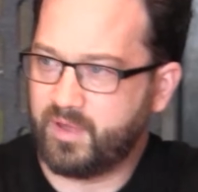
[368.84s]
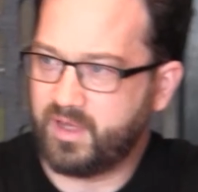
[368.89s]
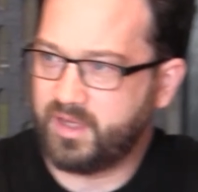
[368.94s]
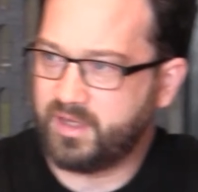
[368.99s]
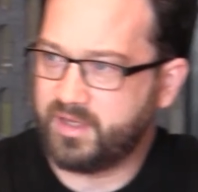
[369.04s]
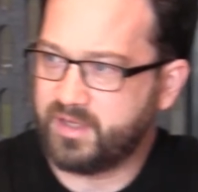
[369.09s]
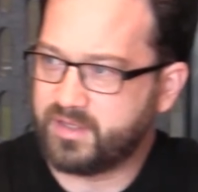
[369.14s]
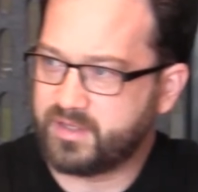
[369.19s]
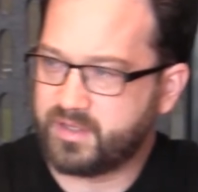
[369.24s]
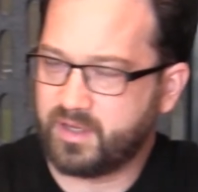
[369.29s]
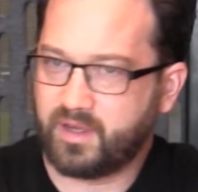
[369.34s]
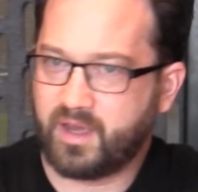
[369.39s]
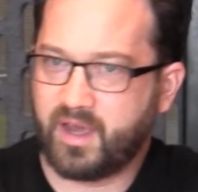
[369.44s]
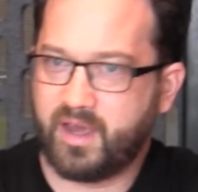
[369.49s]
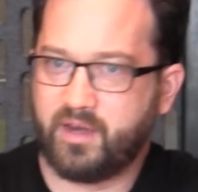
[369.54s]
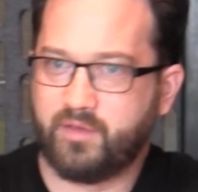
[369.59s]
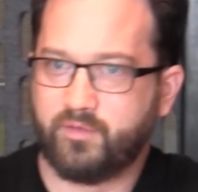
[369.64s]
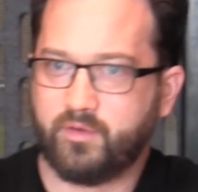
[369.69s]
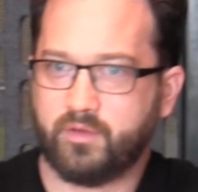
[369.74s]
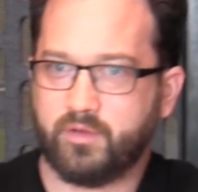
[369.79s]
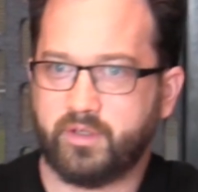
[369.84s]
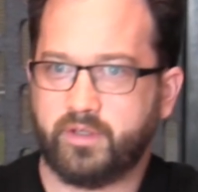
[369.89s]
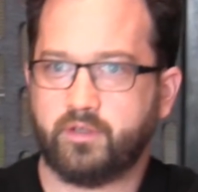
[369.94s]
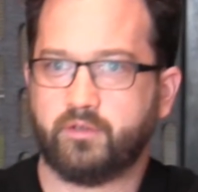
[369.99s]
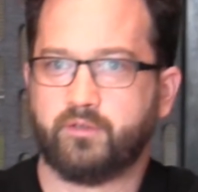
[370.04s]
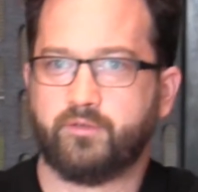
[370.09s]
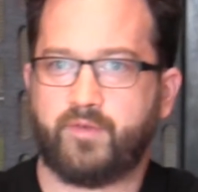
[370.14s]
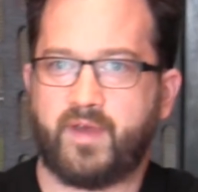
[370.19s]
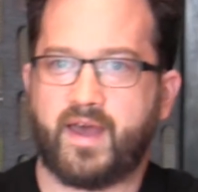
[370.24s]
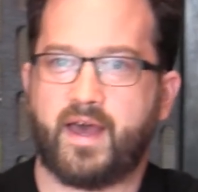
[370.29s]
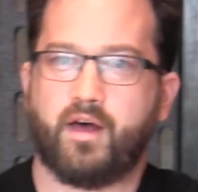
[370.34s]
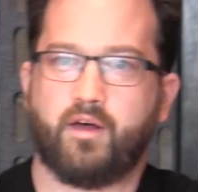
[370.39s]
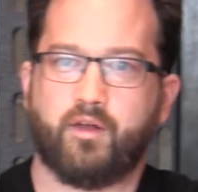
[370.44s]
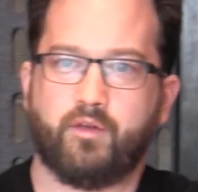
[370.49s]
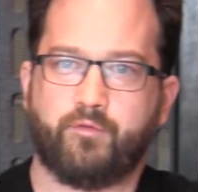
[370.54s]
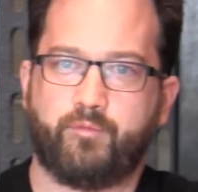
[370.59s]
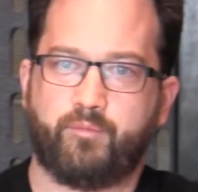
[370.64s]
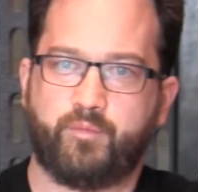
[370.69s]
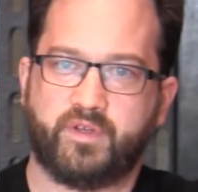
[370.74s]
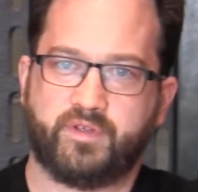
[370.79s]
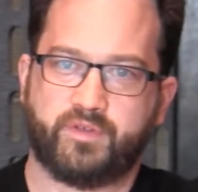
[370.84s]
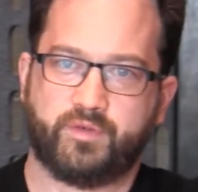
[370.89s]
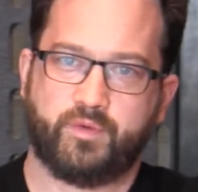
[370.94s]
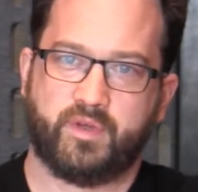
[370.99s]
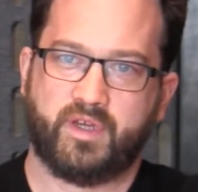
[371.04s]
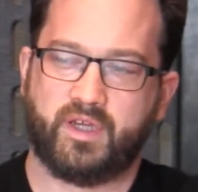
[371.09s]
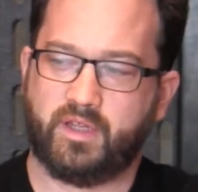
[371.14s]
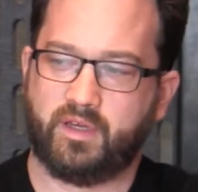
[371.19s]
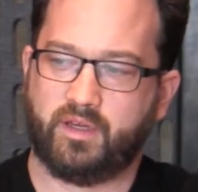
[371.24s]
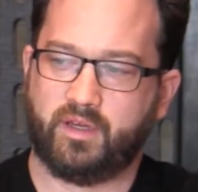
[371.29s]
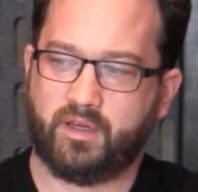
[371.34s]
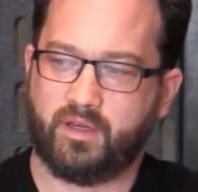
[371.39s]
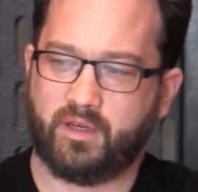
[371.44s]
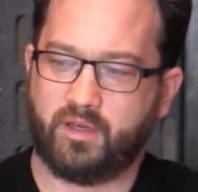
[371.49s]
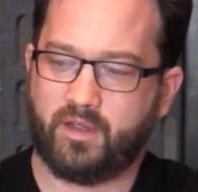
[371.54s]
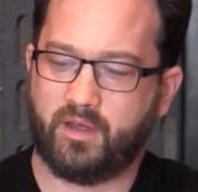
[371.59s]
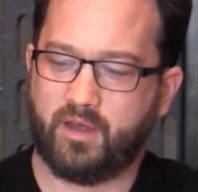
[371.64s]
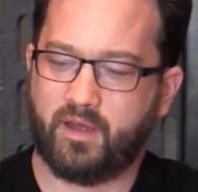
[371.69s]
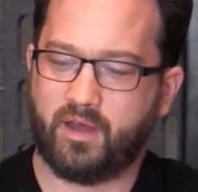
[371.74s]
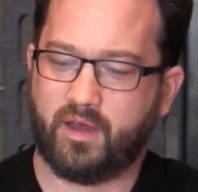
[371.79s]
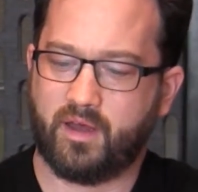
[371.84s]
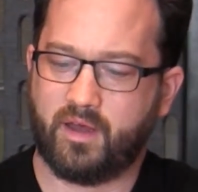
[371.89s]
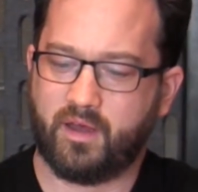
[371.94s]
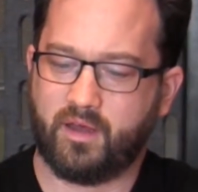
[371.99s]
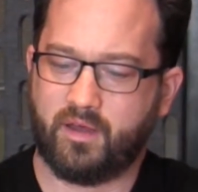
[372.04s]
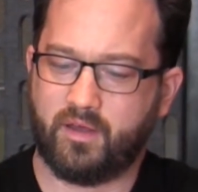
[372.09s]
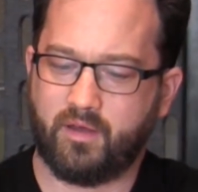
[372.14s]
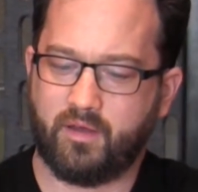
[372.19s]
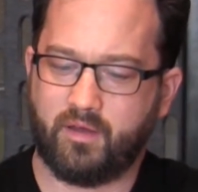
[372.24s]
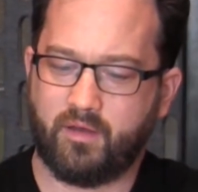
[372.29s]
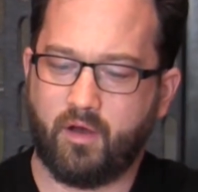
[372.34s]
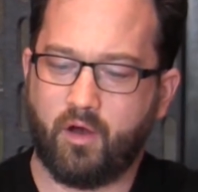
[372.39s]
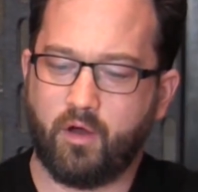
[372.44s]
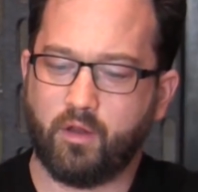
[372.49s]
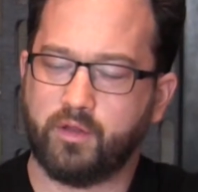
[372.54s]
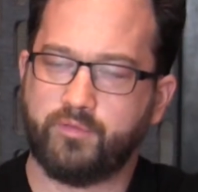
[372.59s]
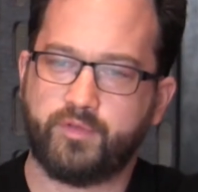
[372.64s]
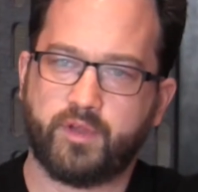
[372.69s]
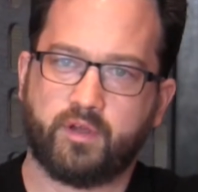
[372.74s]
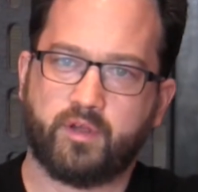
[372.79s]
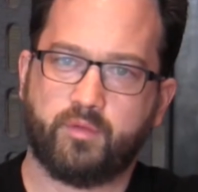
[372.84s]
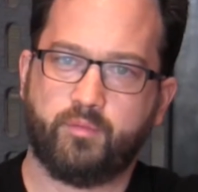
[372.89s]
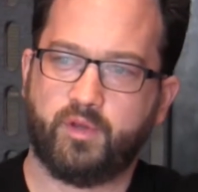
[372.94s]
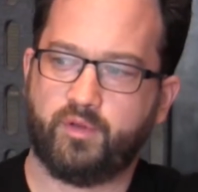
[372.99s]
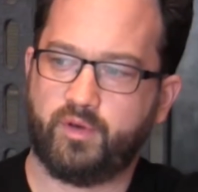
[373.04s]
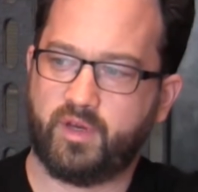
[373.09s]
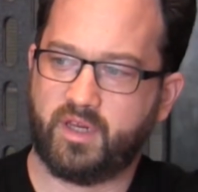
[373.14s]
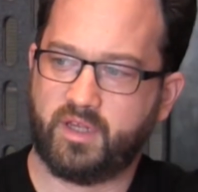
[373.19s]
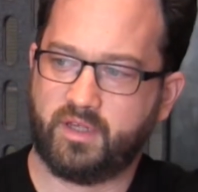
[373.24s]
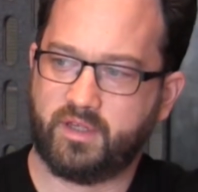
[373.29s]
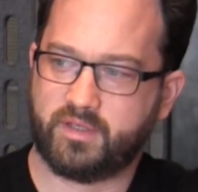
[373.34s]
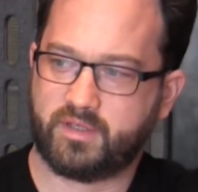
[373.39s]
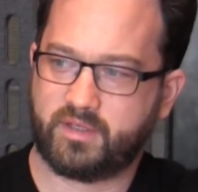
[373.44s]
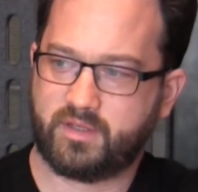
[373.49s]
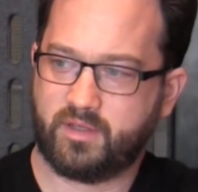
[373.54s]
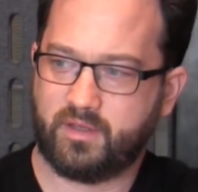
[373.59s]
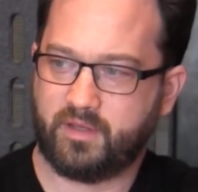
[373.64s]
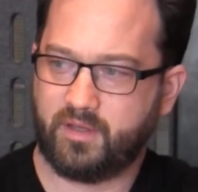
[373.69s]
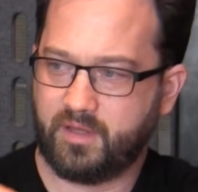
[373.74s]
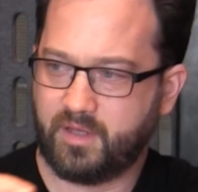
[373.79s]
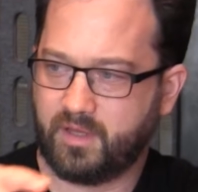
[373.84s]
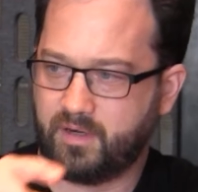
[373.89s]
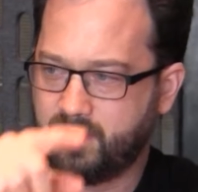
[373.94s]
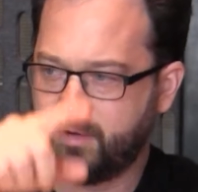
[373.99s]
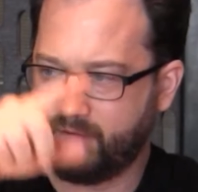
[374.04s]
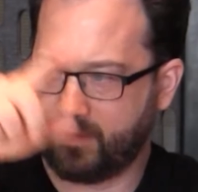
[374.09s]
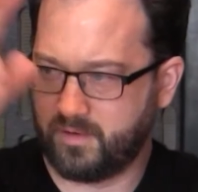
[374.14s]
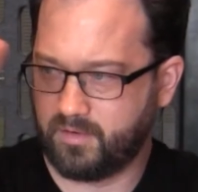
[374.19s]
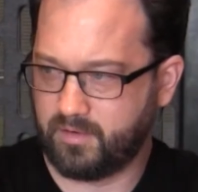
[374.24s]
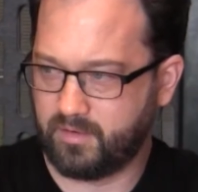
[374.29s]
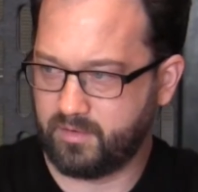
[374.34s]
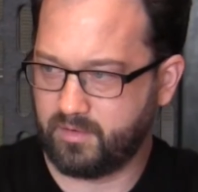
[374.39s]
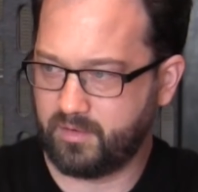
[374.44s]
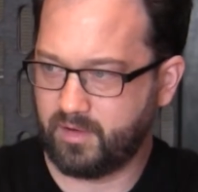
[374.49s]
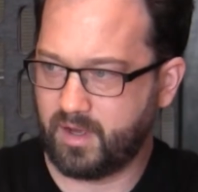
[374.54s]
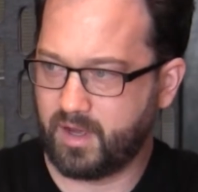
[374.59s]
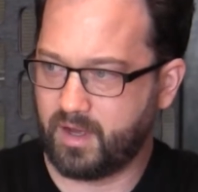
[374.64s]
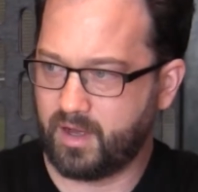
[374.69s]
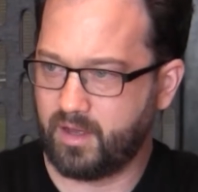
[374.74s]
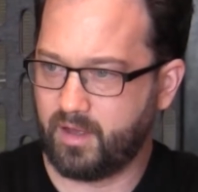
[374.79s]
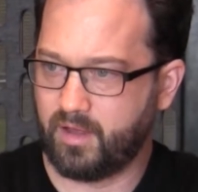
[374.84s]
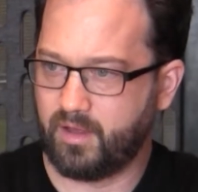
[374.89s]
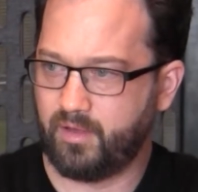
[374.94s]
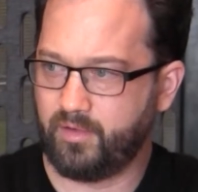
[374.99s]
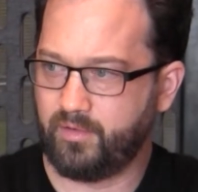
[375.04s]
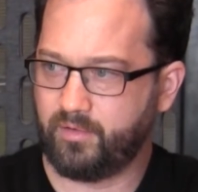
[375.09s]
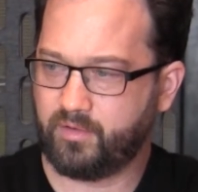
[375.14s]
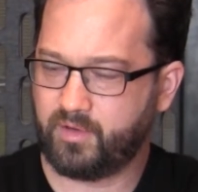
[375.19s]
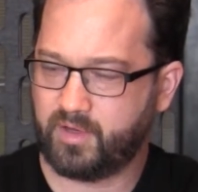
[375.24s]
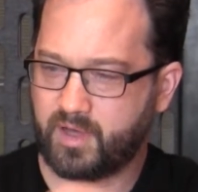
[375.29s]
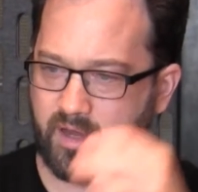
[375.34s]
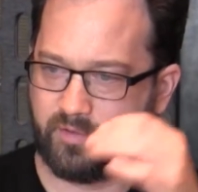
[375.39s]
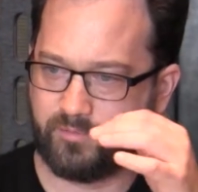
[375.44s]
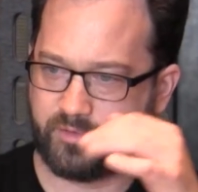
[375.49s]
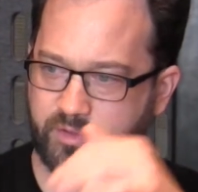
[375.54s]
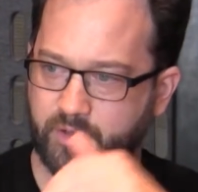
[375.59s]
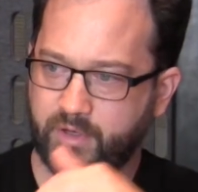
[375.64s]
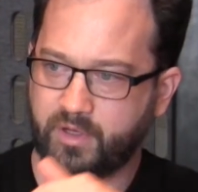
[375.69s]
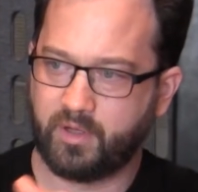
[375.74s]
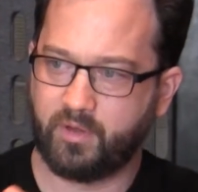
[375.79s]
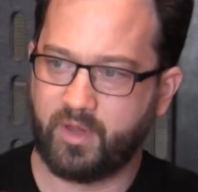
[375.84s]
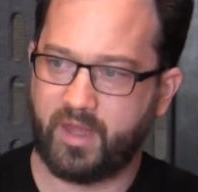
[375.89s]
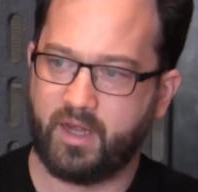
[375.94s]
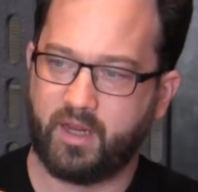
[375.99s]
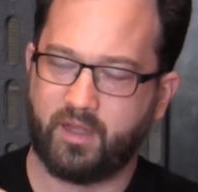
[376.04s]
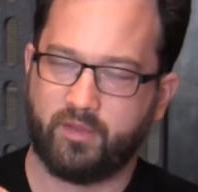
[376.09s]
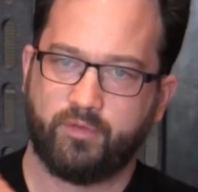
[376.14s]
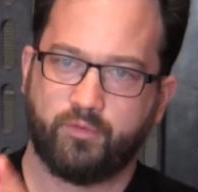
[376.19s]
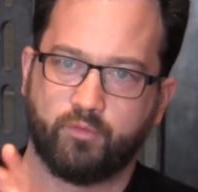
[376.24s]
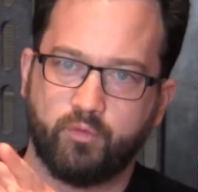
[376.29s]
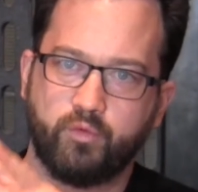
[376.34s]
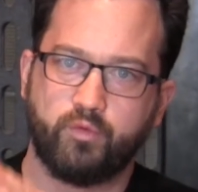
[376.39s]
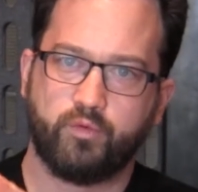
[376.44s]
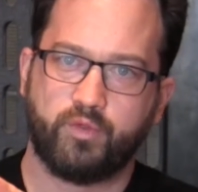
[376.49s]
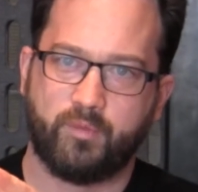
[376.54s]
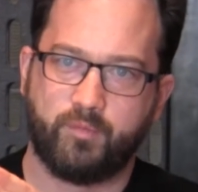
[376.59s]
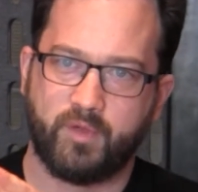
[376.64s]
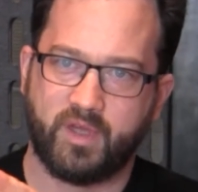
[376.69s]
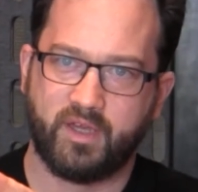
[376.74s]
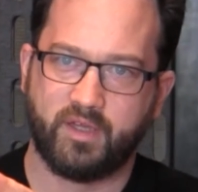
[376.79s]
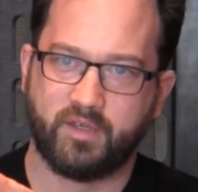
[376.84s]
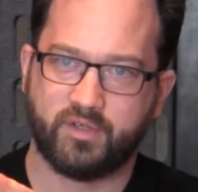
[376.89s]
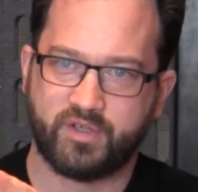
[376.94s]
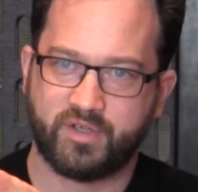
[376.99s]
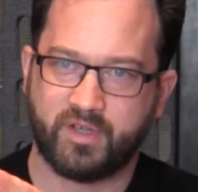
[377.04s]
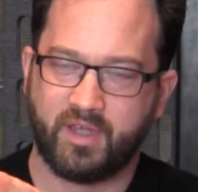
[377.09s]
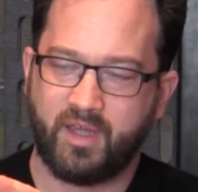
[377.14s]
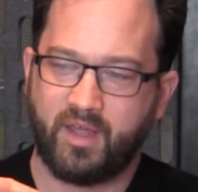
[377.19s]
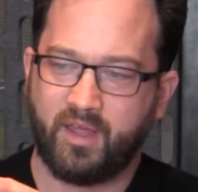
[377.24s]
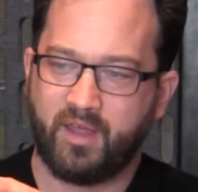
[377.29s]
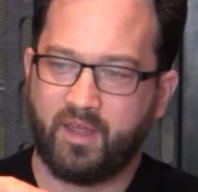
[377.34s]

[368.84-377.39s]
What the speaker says: is a kind of a little valve between all of the communities that are kind of circulating through the beach.